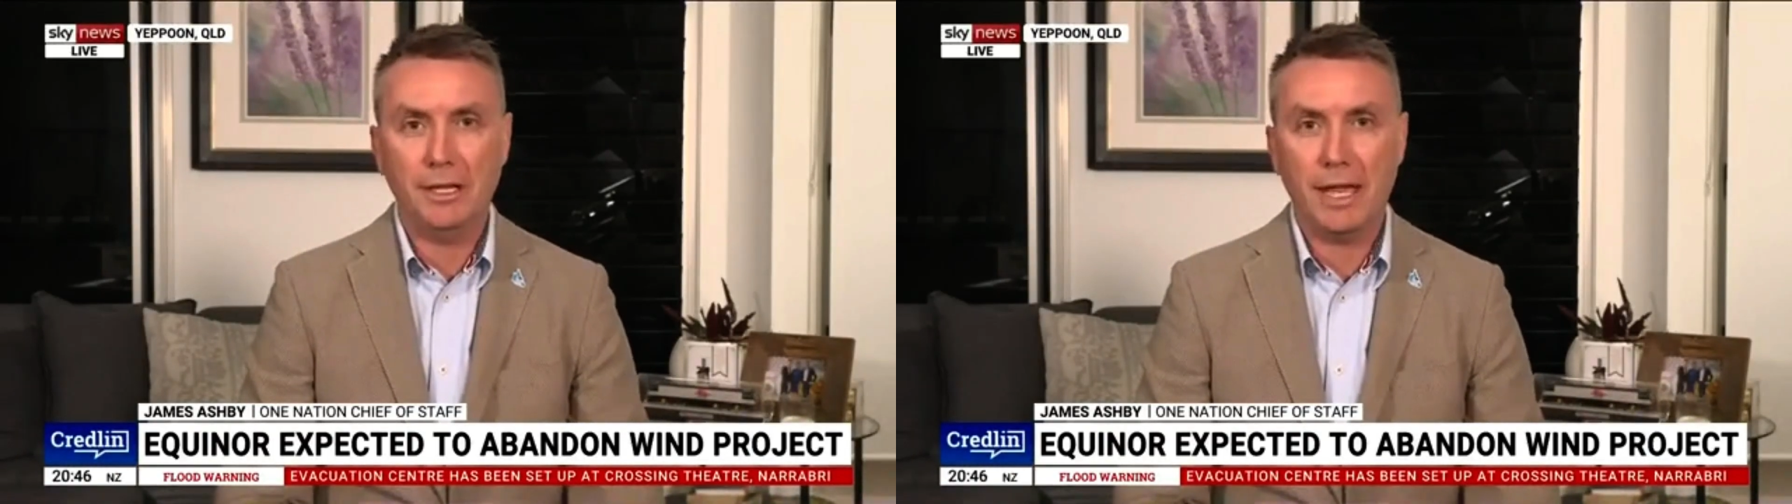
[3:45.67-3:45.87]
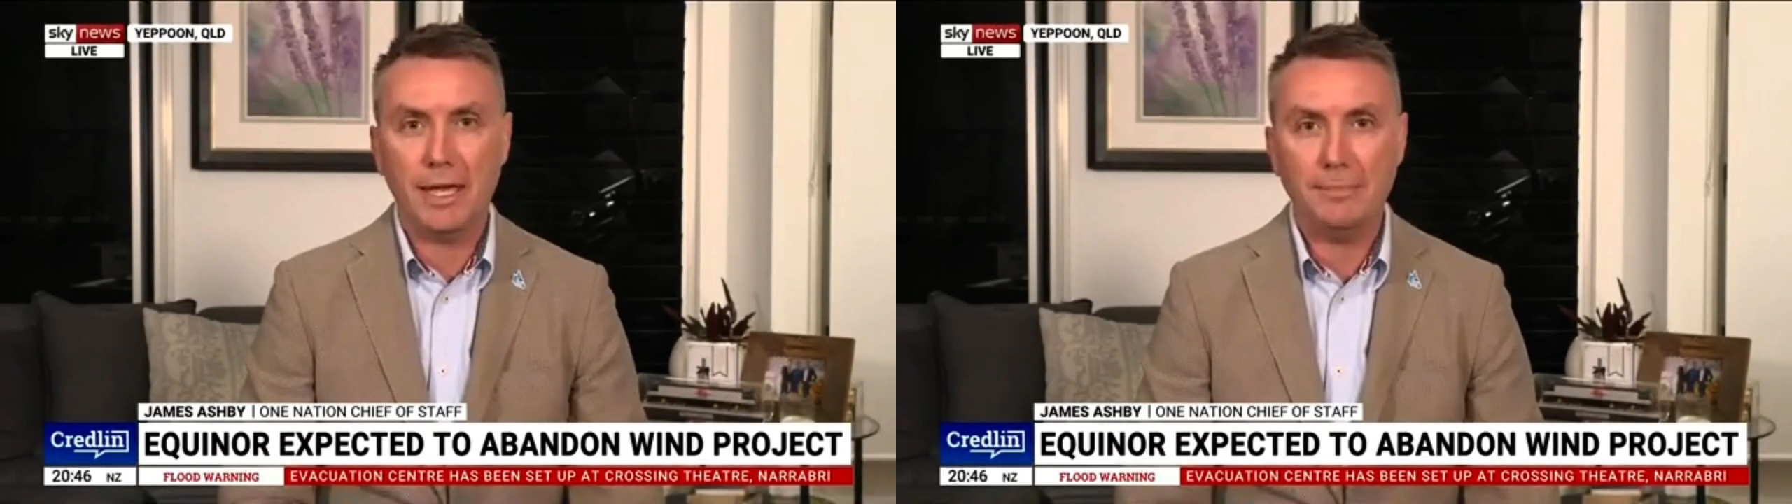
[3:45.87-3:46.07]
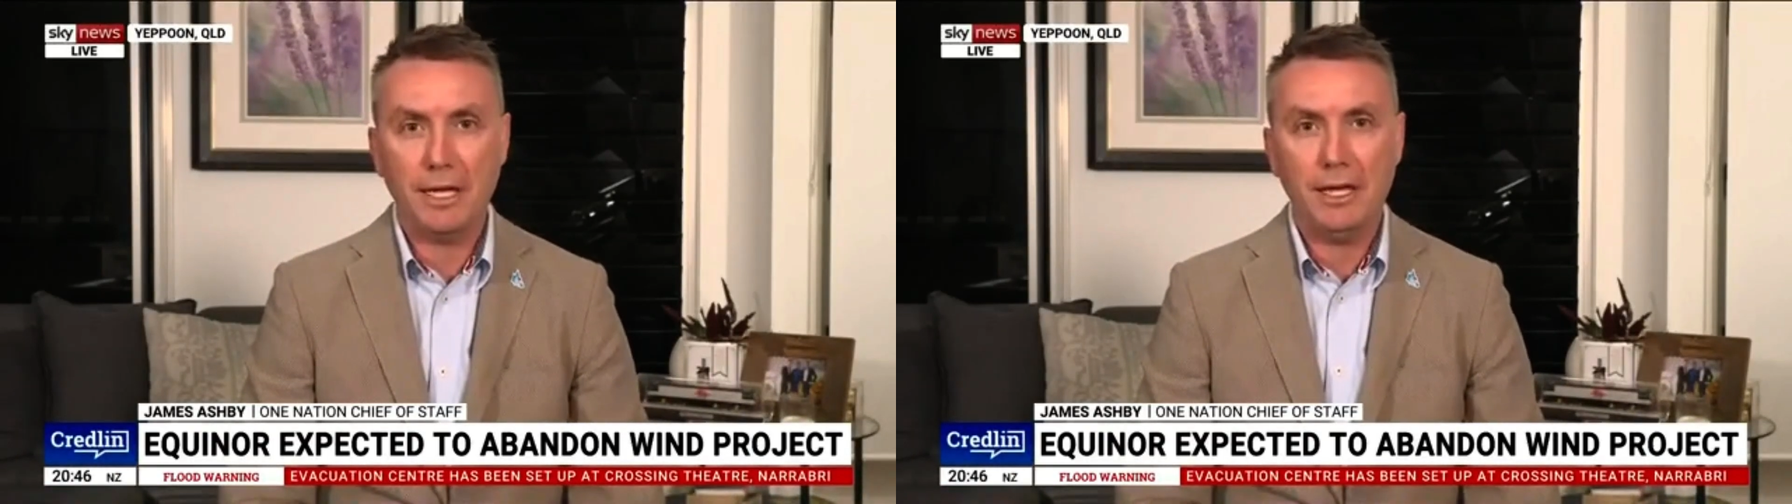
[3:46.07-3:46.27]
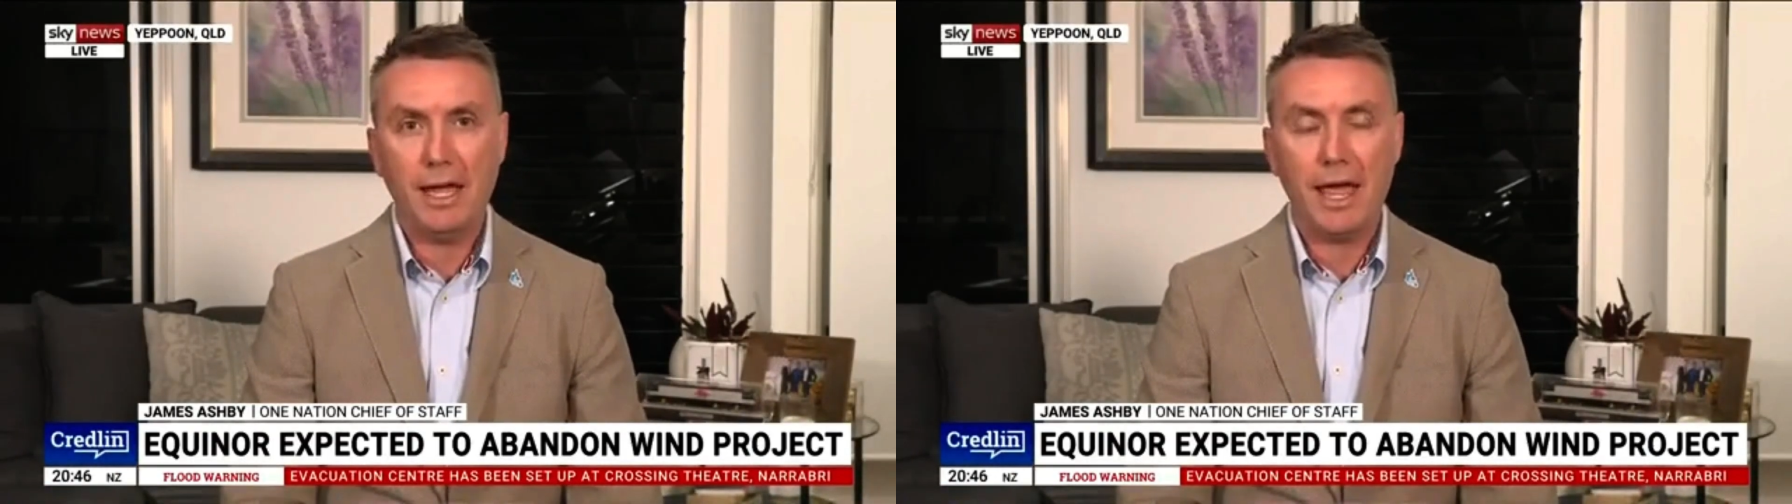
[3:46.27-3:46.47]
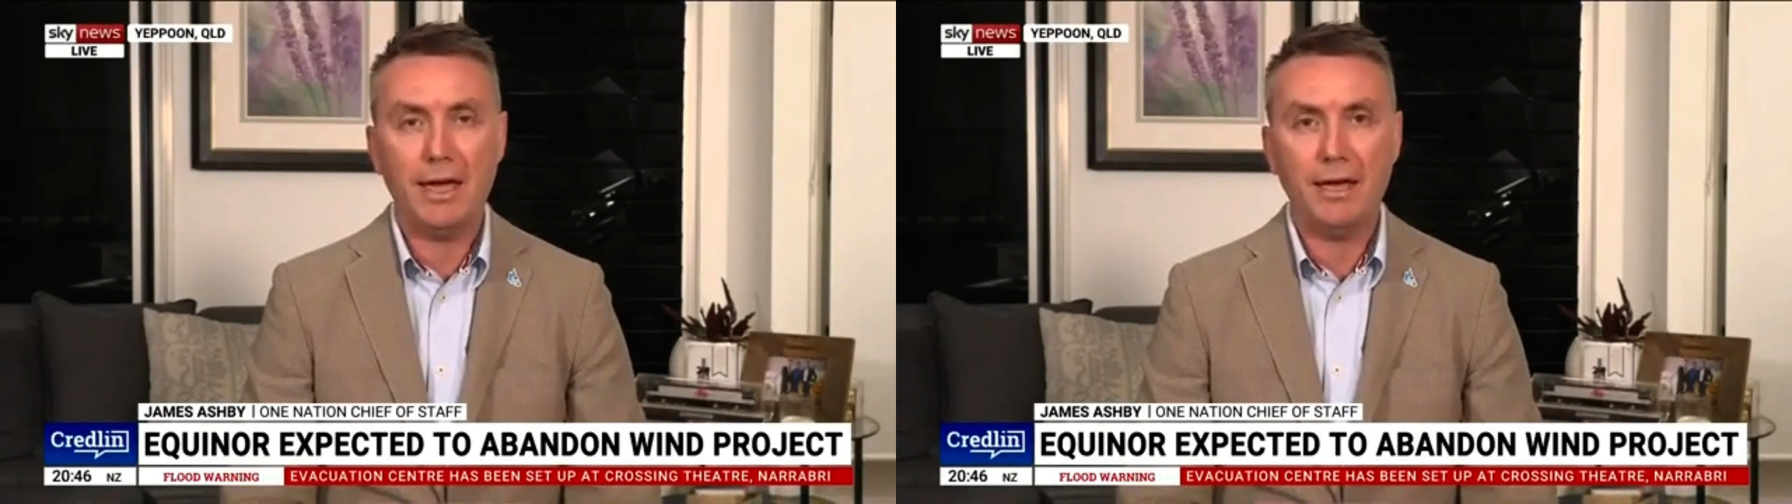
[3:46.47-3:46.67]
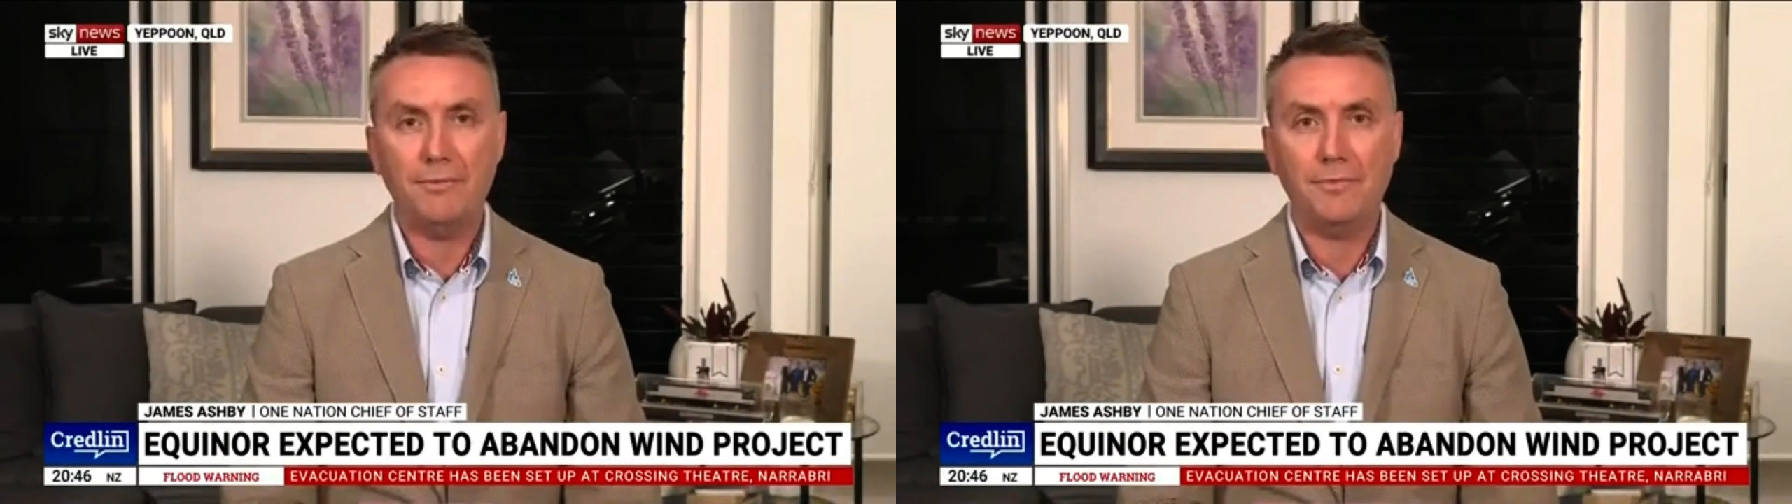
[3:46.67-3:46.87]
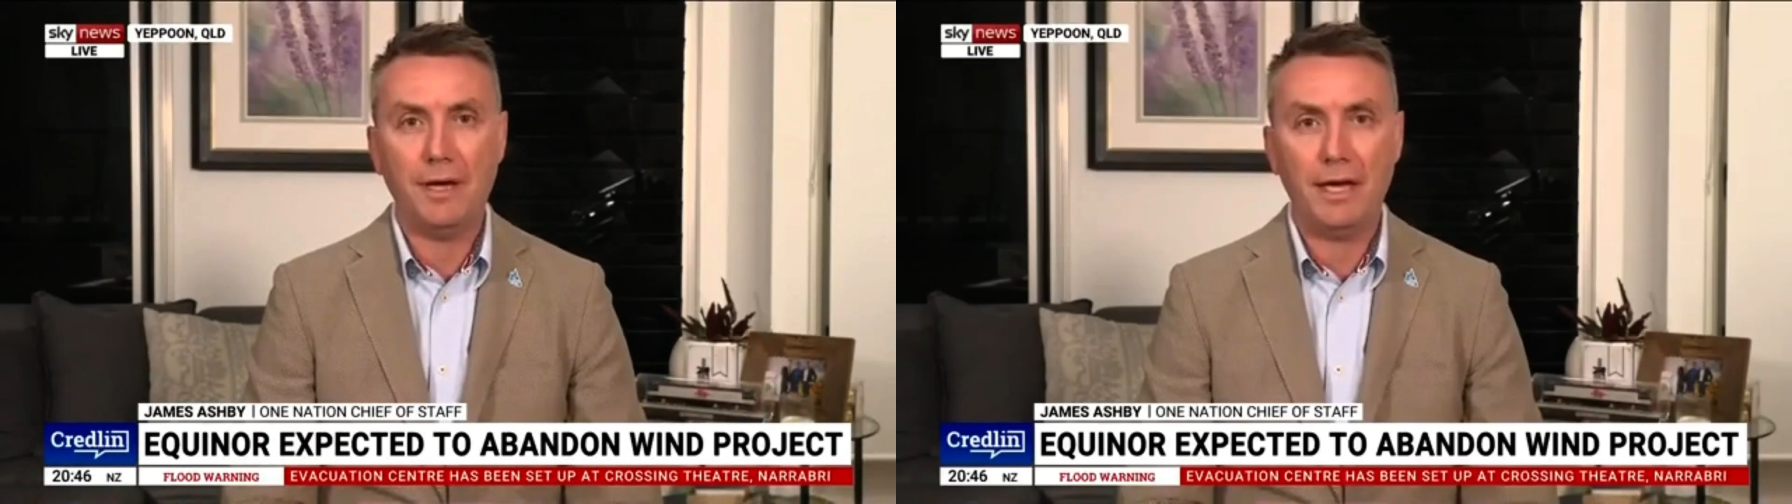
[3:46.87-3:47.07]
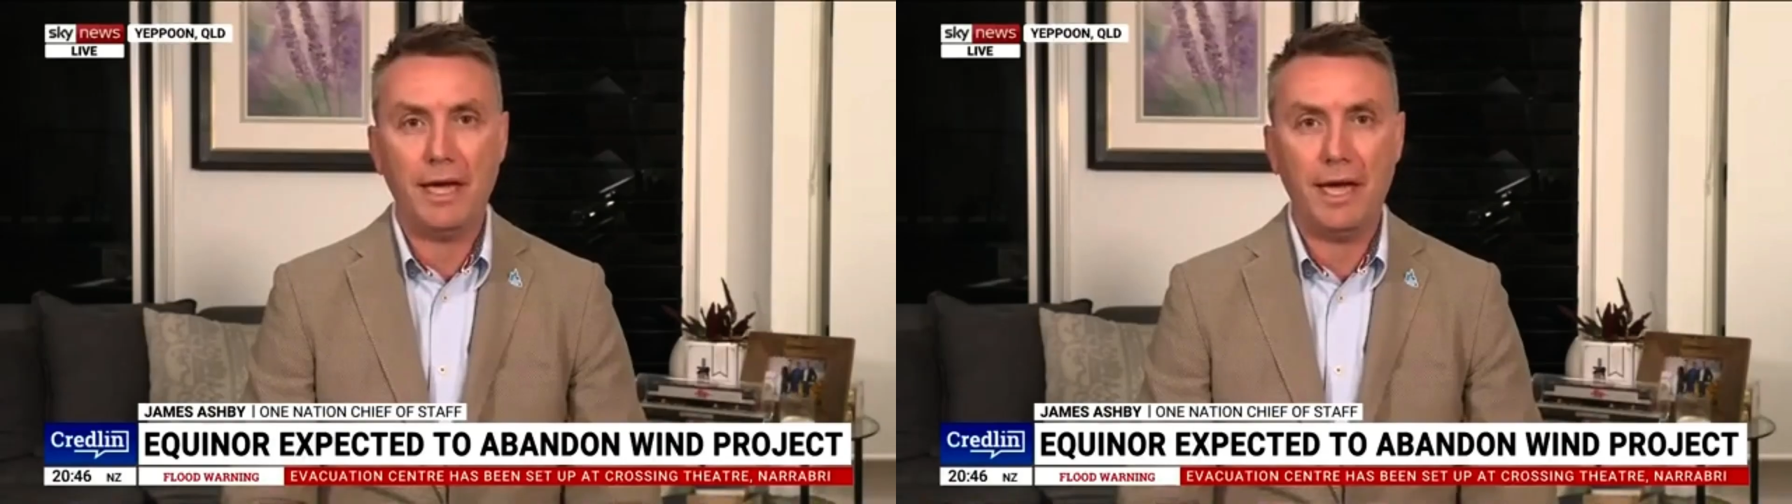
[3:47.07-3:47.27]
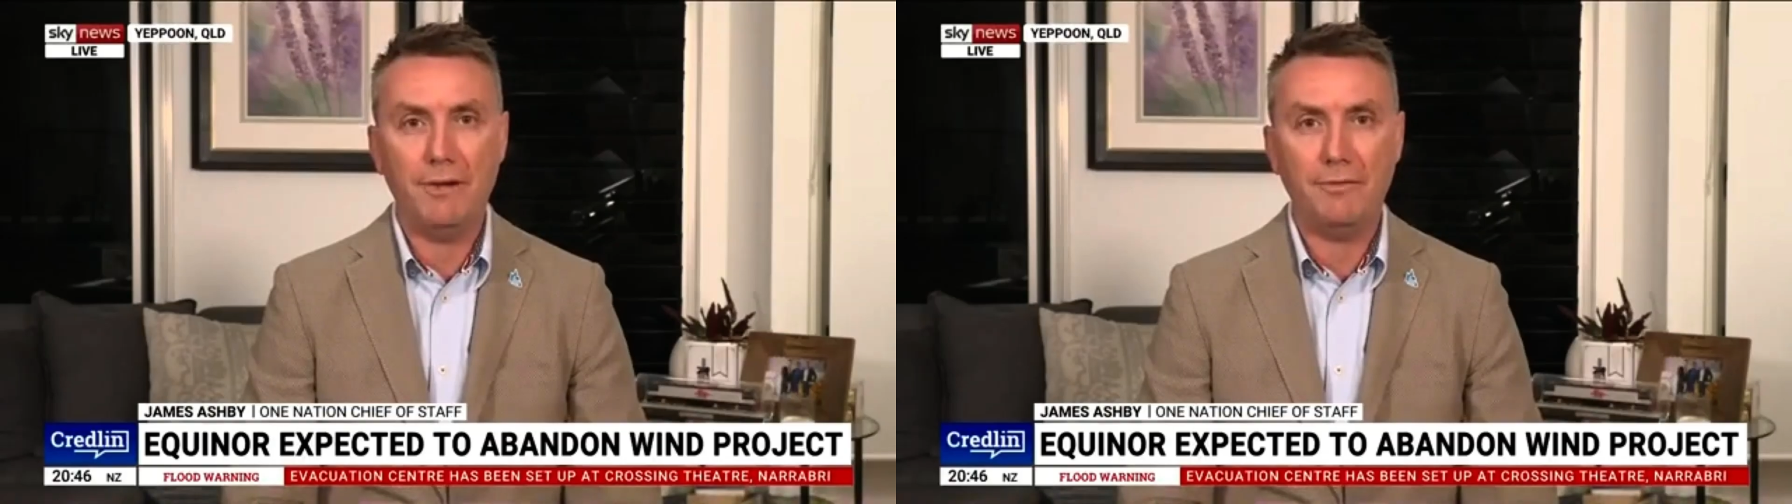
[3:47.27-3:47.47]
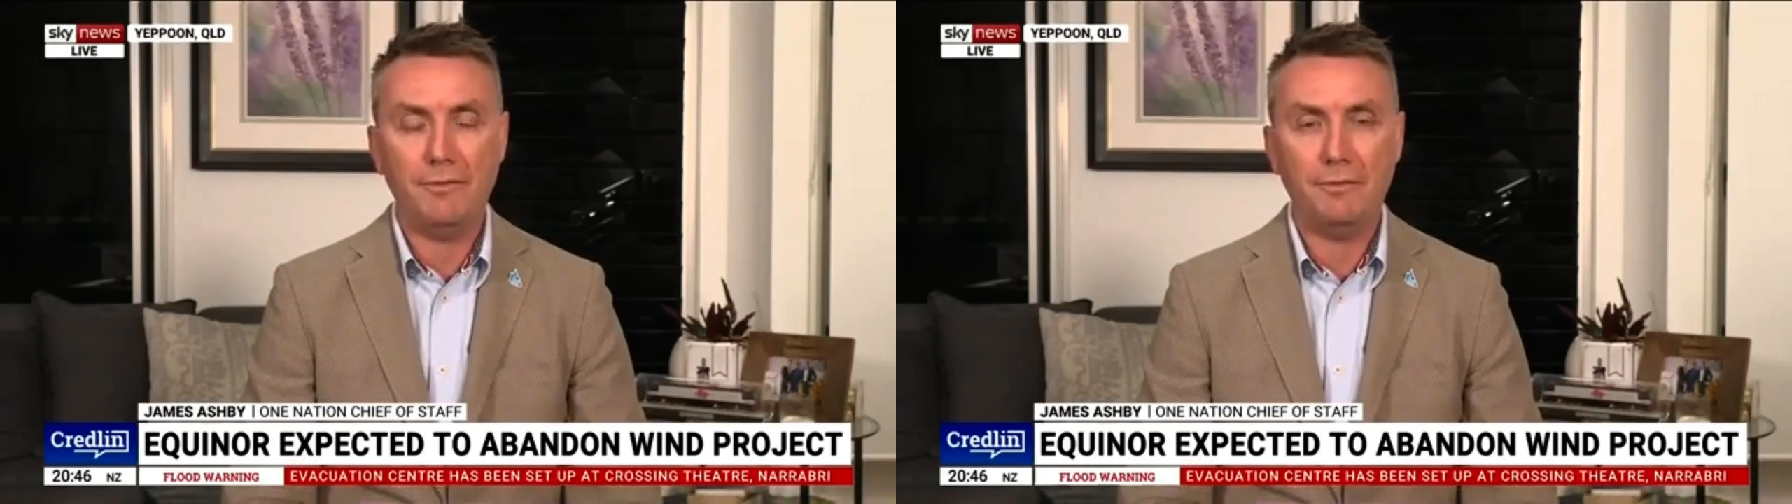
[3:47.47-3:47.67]
Labor
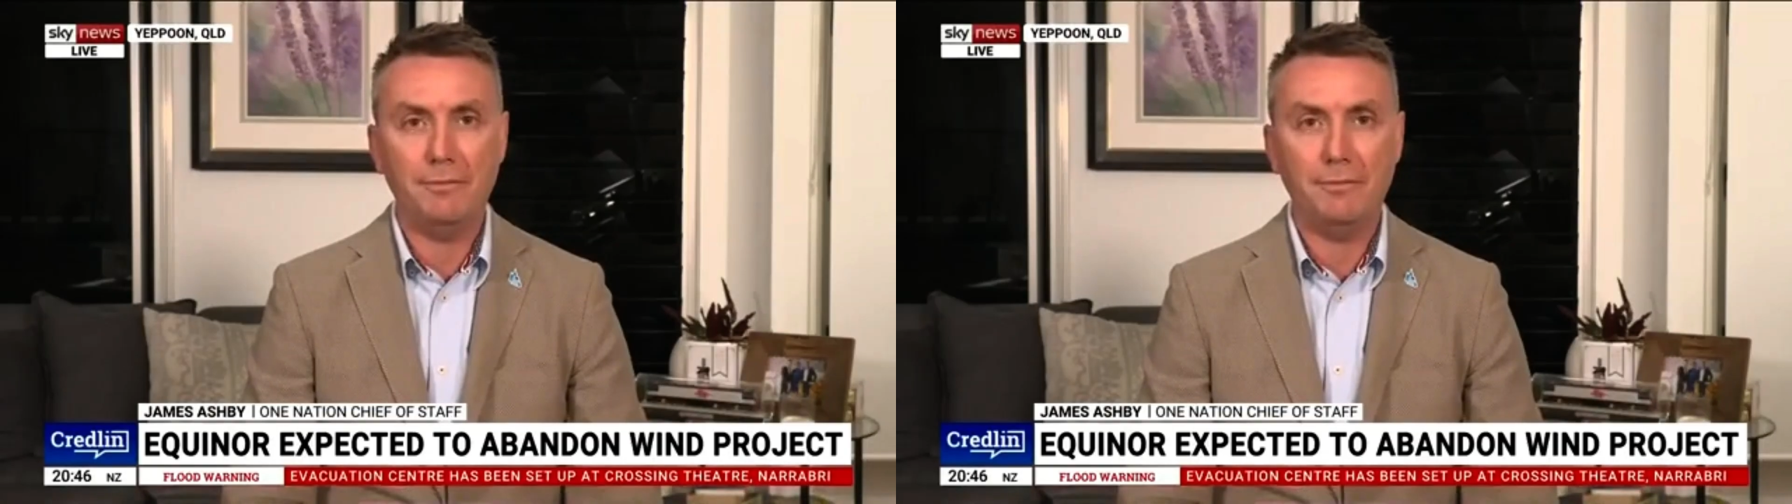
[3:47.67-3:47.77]
have